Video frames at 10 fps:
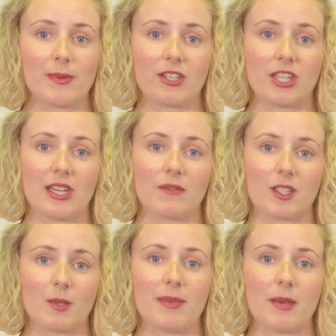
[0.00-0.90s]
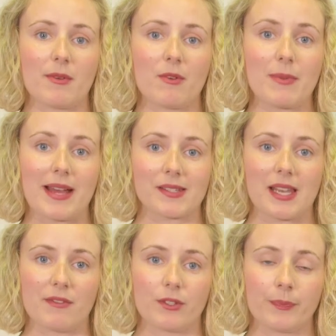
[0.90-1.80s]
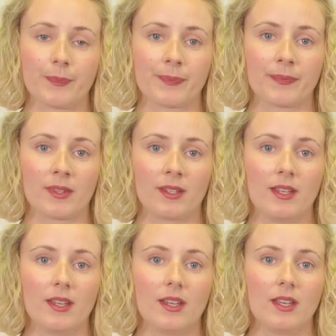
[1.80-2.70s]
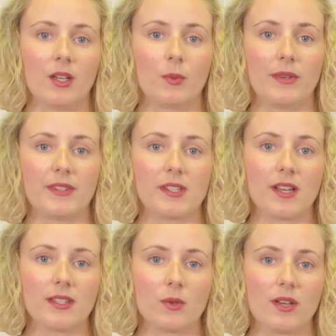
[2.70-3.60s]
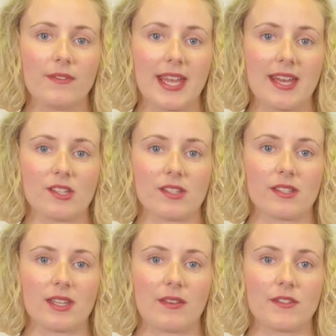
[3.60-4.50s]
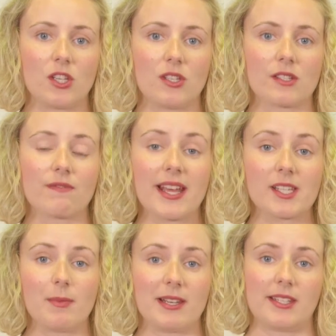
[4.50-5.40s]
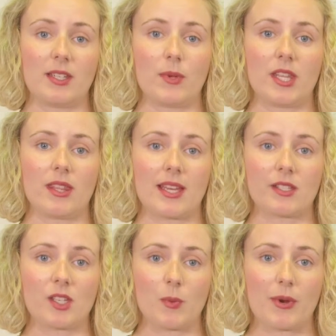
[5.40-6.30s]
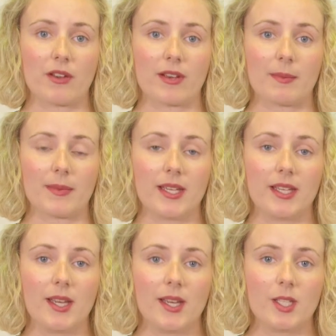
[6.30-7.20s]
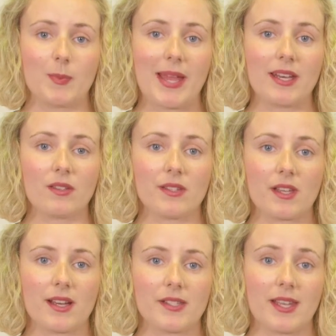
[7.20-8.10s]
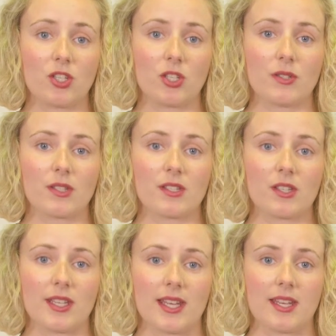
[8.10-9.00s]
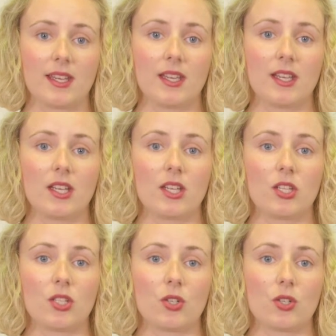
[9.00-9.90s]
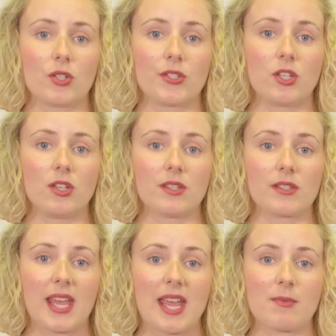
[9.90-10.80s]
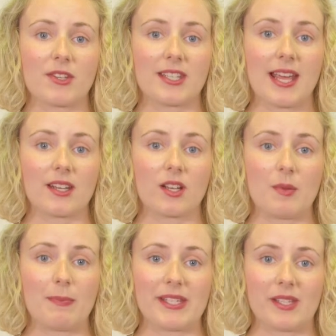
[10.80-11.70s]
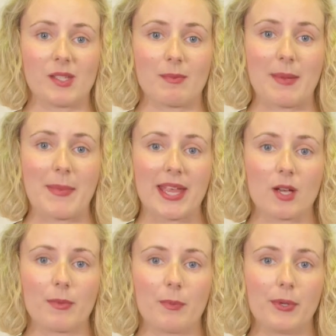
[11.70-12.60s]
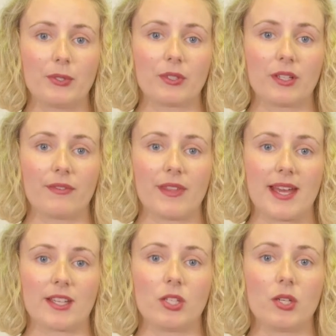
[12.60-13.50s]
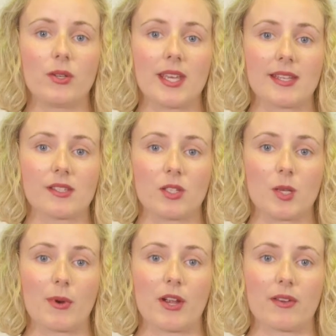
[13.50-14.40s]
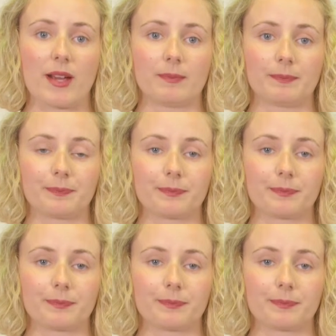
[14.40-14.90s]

must be achieved at a minimum of Pass level. We've designed the qualifications to give students flexibility within their study programme. Depending on the size they choose to study, your students' Cambridge Technical in Business may make up the bulk of their 2-year study programme,